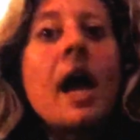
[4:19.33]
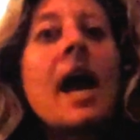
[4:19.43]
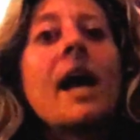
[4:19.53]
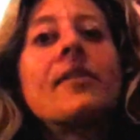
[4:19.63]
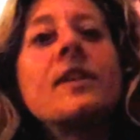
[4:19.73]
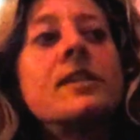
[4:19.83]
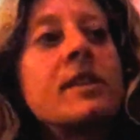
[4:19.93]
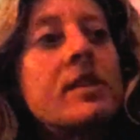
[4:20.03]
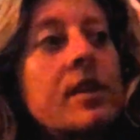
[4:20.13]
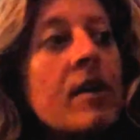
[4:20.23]
and the
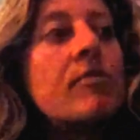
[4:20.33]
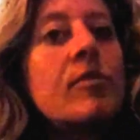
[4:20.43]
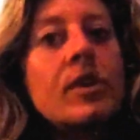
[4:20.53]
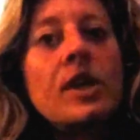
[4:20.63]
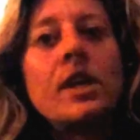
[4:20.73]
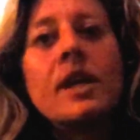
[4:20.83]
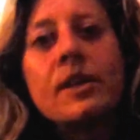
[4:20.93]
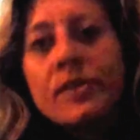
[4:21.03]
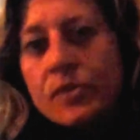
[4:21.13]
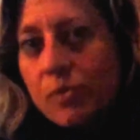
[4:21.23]
discovery
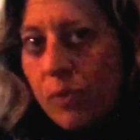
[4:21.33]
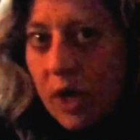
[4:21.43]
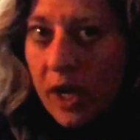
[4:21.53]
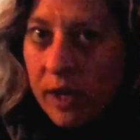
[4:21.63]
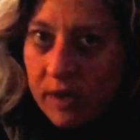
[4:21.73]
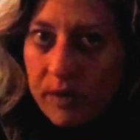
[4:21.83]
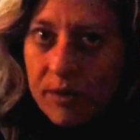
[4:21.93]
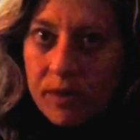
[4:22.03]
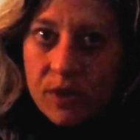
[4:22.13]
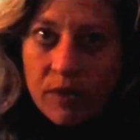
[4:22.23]
is what
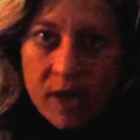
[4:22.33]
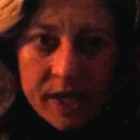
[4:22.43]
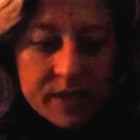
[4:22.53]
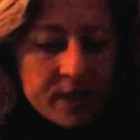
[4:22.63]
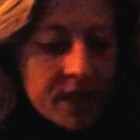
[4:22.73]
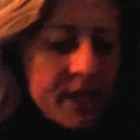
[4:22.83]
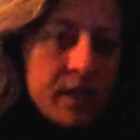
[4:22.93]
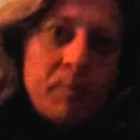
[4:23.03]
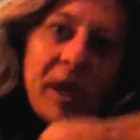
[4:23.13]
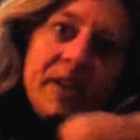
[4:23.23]
the United
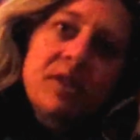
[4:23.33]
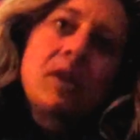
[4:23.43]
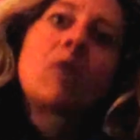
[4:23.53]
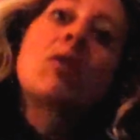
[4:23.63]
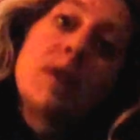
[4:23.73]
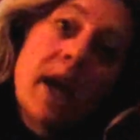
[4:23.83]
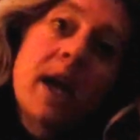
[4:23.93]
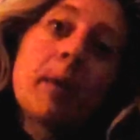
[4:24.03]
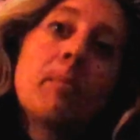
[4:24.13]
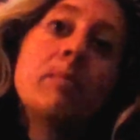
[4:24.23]
States based their
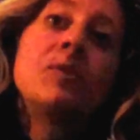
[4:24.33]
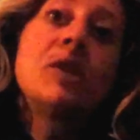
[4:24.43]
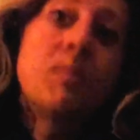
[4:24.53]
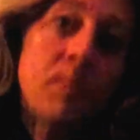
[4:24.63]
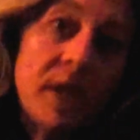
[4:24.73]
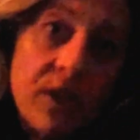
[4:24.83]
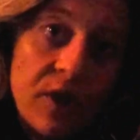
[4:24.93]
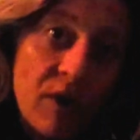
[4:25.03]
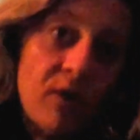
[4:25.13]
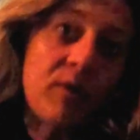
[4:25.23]
claim to be
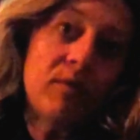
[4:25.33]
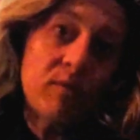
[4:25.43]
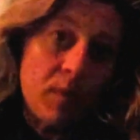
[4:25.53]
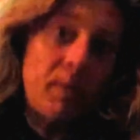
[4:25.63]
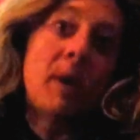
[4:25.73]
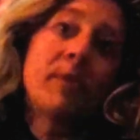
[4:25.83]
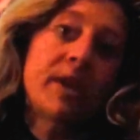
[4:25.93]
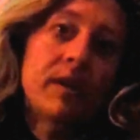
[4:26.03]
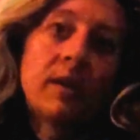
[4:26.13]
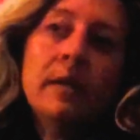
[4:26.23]
their own republic.